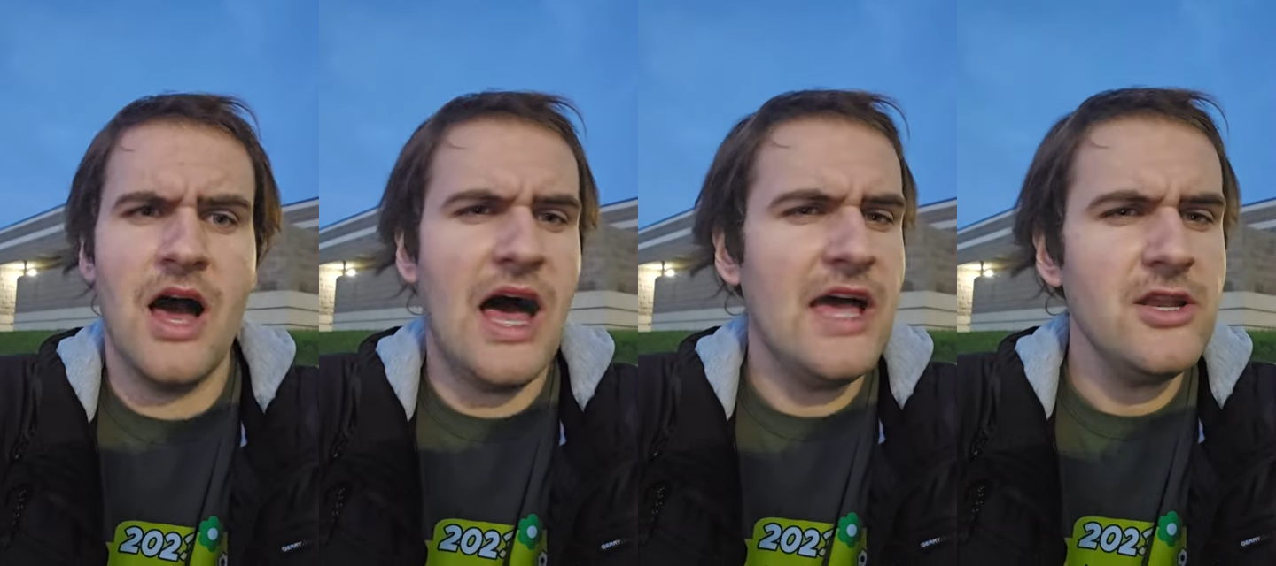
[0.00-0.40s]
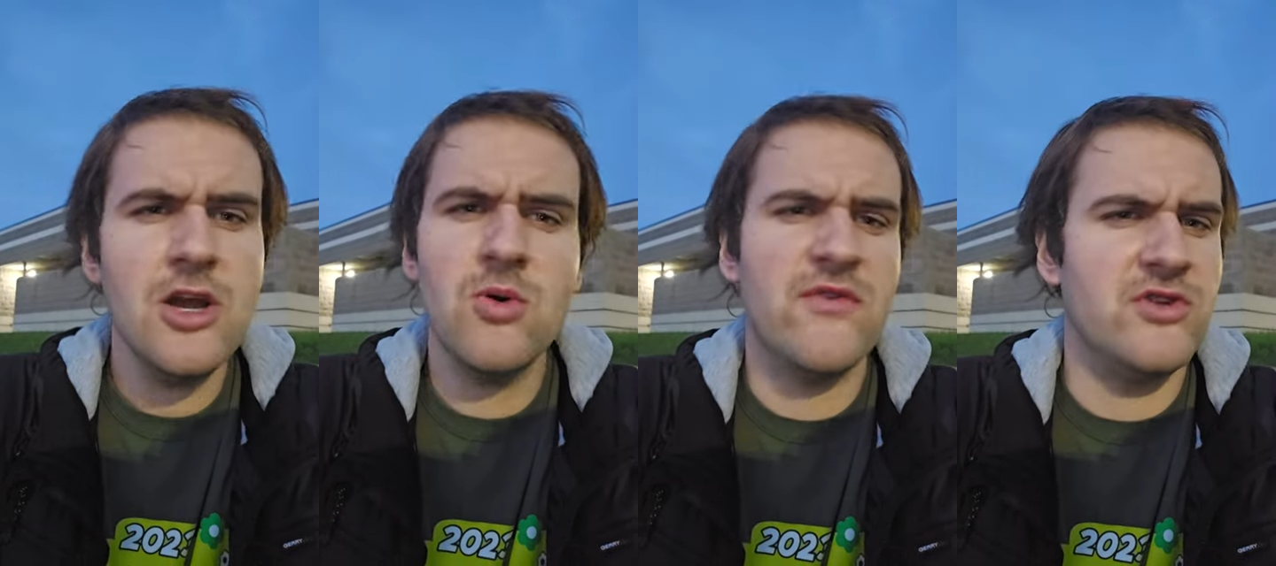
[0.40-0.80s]
I
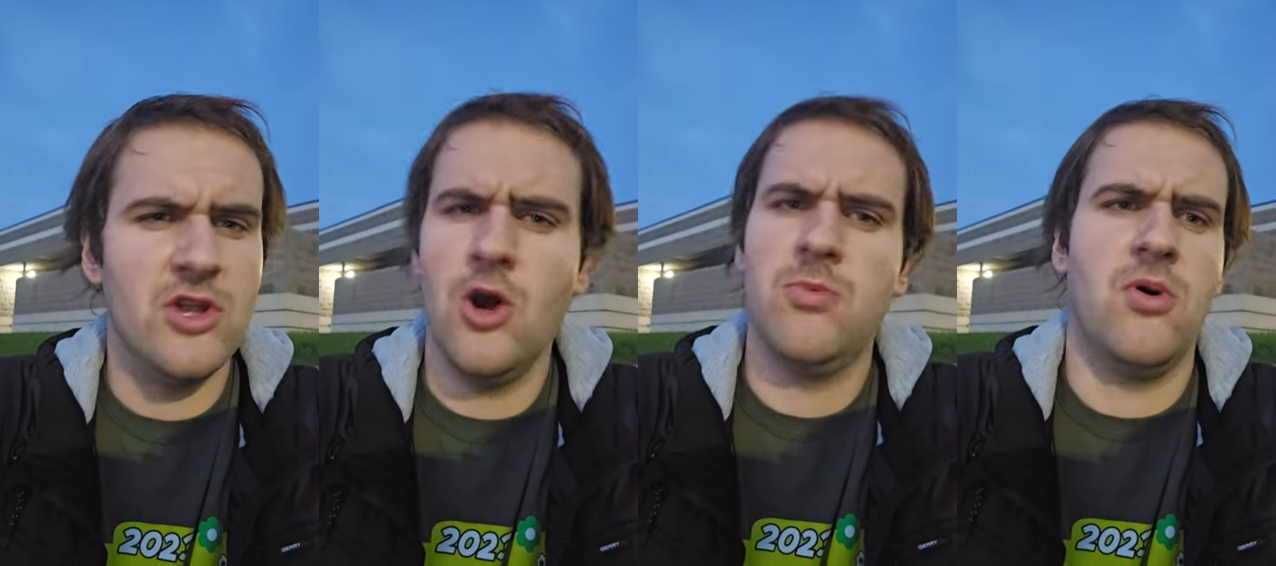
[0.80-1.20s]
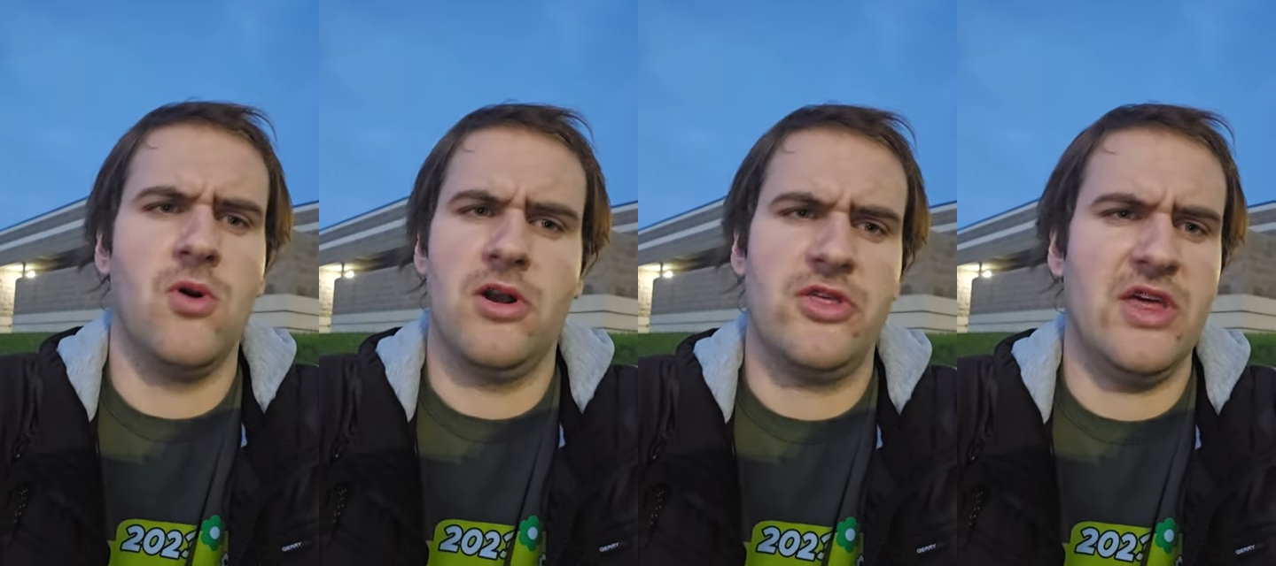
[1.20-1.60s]
know of no
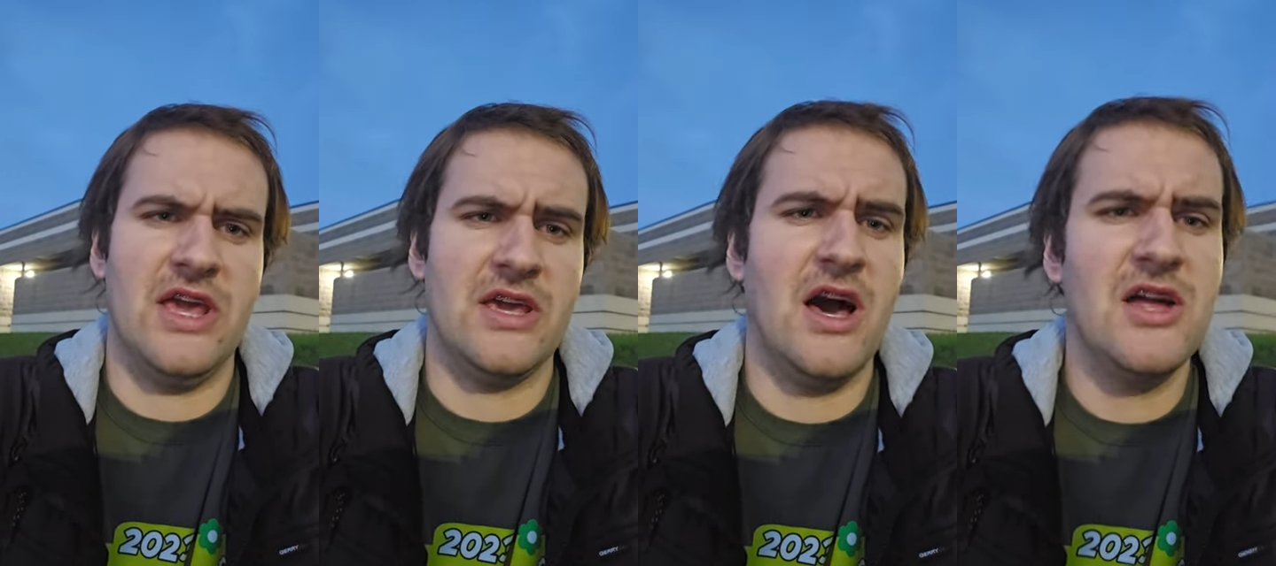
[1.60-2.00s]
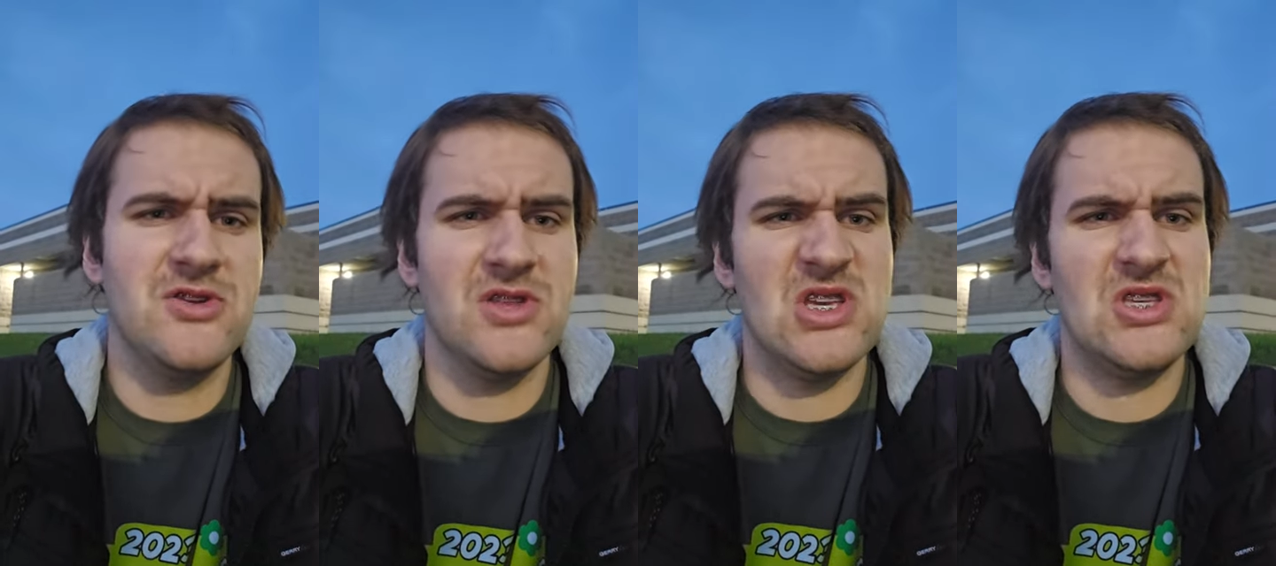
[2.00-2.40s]
poorer thing
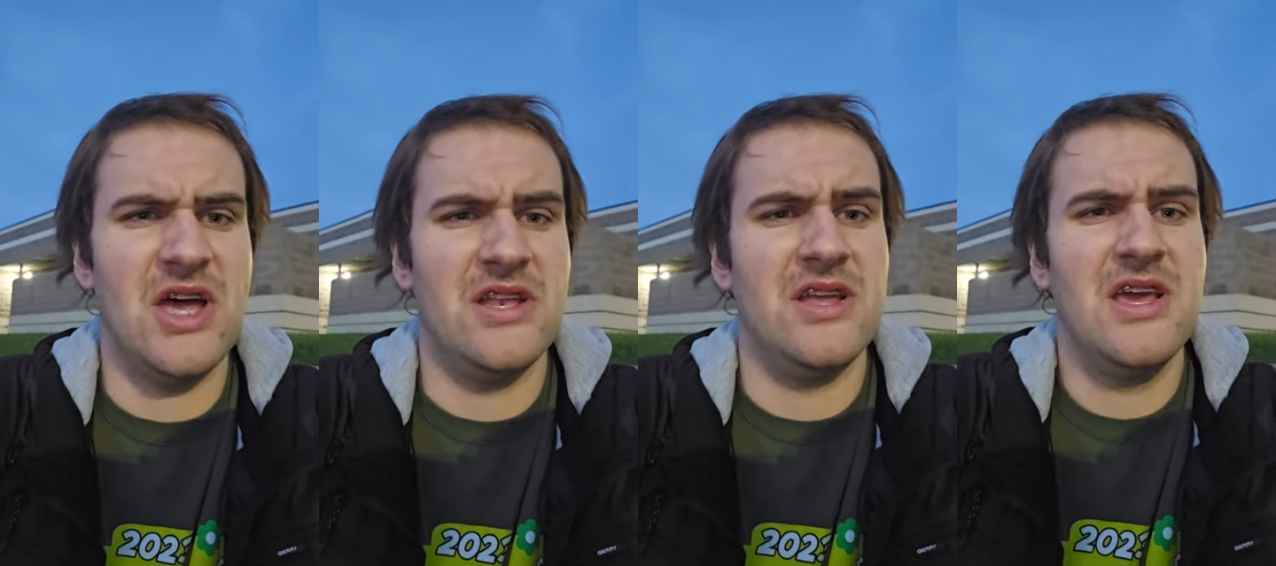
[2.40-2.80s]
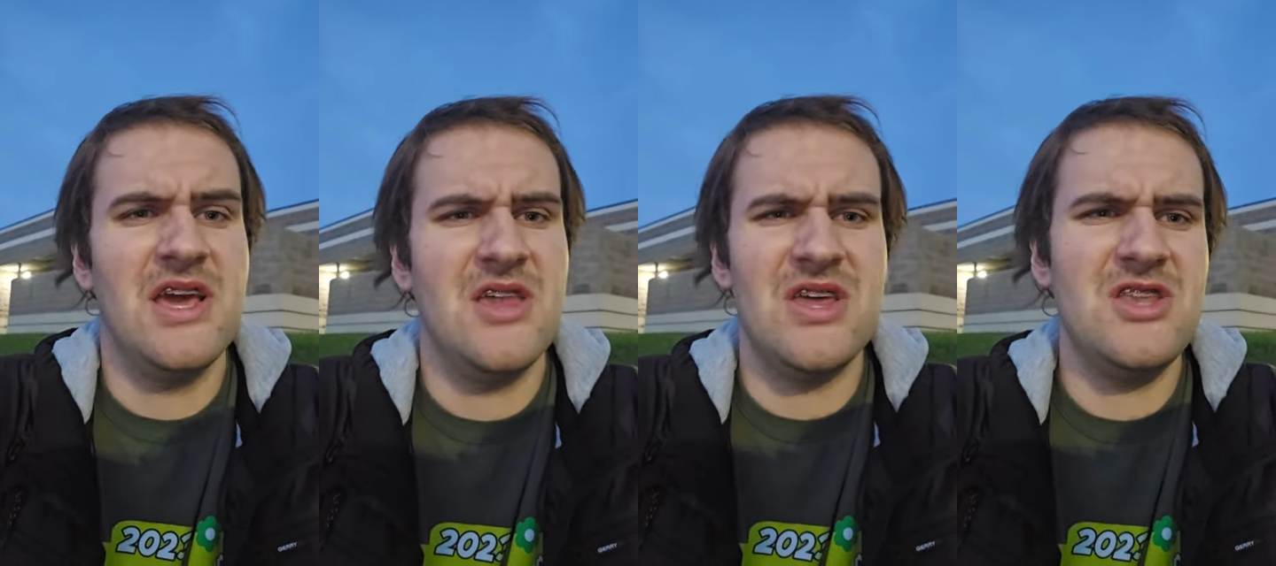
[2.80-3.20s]
under the sun
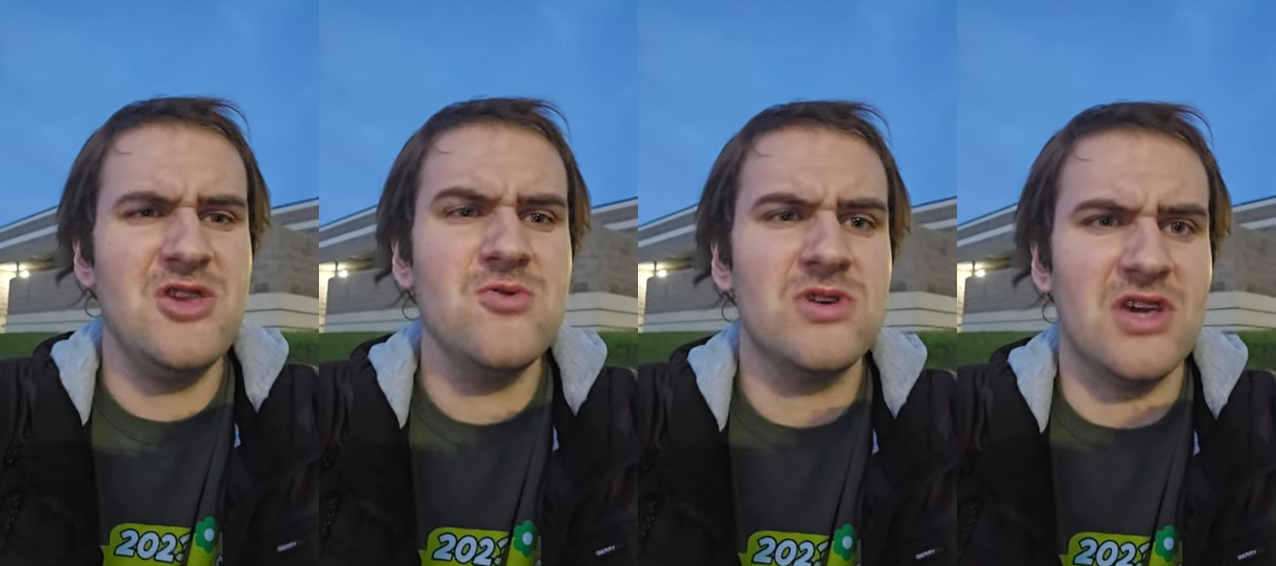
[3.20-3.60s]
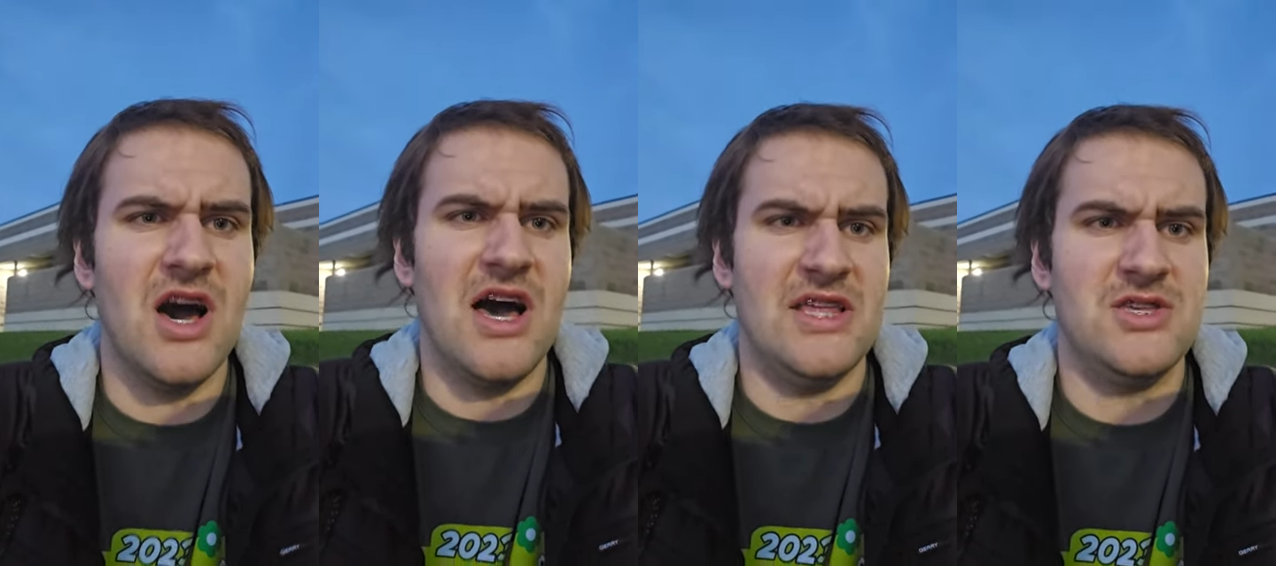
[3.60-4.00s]
than you
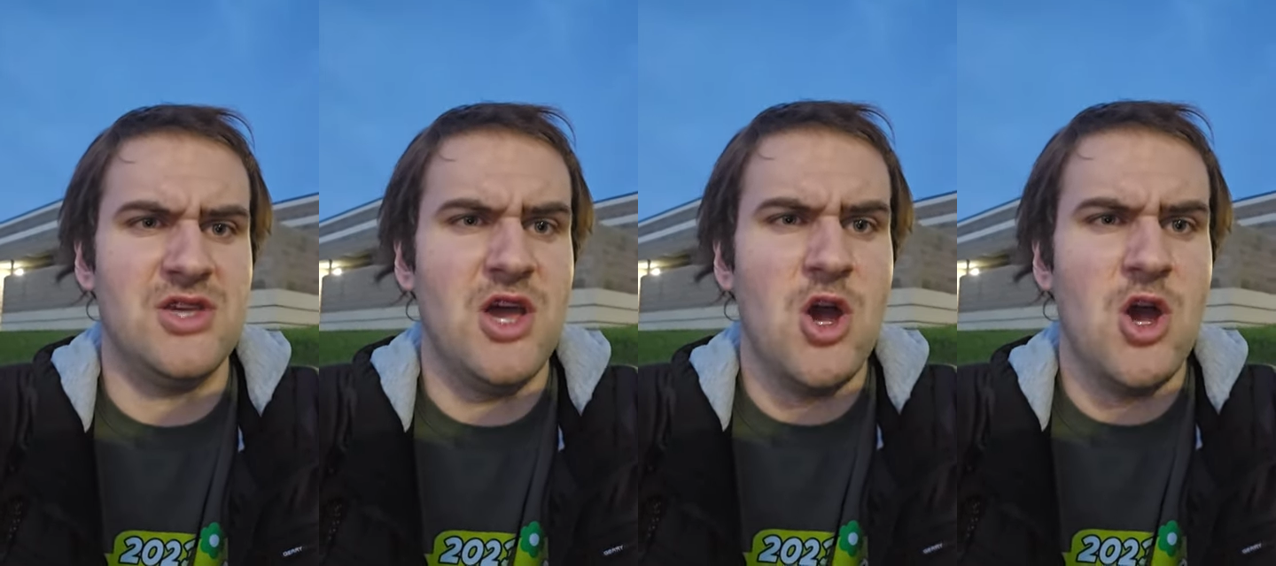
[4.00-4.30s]
gods.